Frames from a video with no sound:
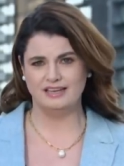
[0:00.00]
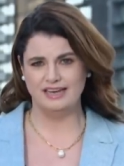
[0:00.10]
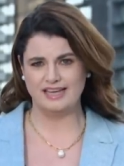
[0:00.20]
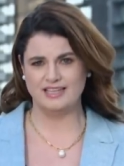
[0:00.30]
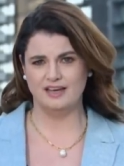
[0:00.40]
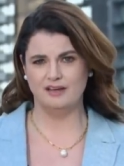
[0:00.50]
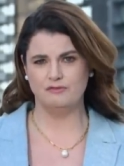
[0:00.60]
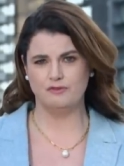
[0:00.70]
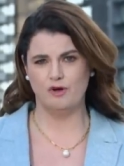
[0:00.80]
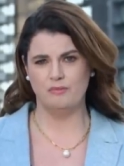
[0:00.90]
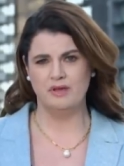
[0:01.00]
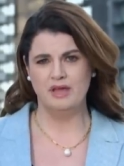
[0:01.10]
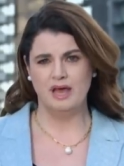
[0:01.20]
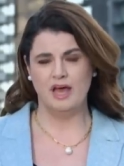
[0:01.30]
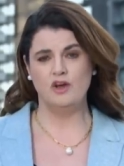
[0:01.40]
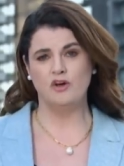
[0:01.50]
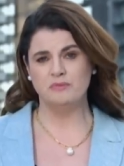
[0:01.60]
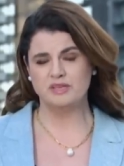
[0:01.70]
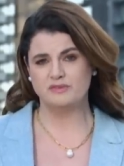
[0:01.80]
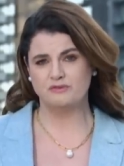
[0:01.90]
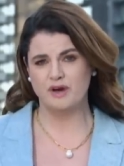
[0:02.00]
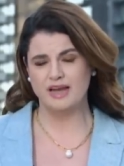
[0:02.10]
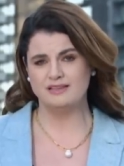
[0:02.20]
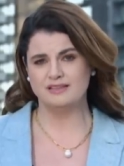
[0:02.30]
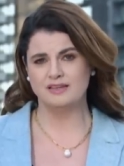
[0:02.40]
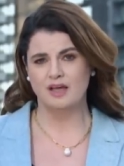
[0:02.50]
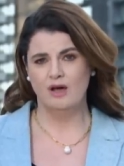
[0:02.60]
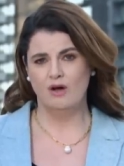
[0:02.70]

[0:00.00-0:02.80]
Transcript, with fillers: a letter from anonymous friends